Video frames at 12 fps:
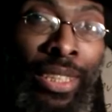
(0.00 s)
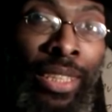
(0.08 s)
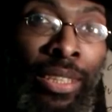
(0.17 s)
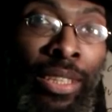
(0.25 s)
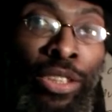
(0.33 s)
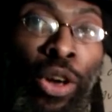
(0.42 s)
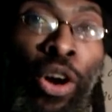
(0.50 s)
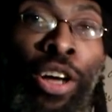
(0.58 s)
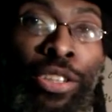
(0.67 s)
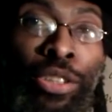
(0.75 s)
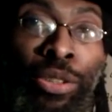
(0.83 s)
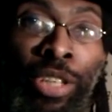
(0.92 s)
sisters
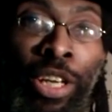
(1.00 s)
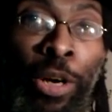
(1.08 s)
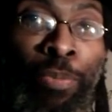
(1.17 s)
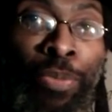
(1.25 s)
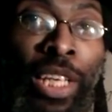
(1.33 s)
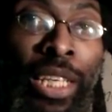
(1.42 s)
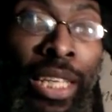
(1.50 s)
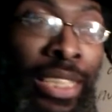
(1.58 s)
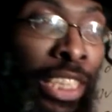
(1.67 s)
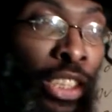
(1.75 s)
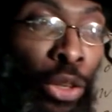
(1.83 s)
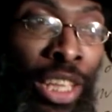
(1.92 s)
also know. You
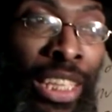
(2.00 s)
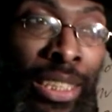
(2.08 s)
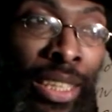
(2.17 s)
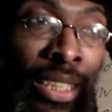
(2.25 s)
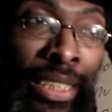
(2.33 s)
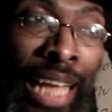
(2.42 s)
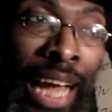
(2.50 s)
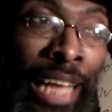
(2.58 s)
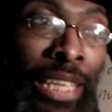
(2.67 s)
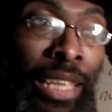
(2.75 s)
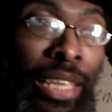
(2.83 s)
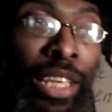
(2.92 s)
understand? So this does
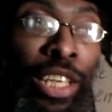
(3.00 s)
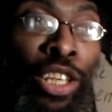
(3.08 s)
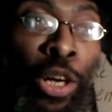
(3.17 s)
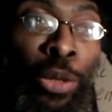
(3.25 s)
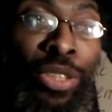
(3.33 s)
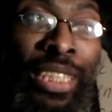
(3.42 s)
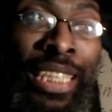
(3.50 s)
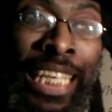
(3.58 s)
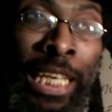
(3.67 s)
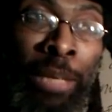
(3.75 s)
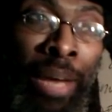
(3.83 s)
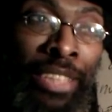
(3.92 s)
not, you know,
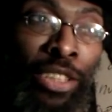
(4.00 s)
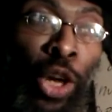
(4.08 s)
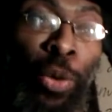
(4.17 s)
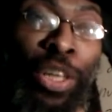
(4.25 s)
seem as though a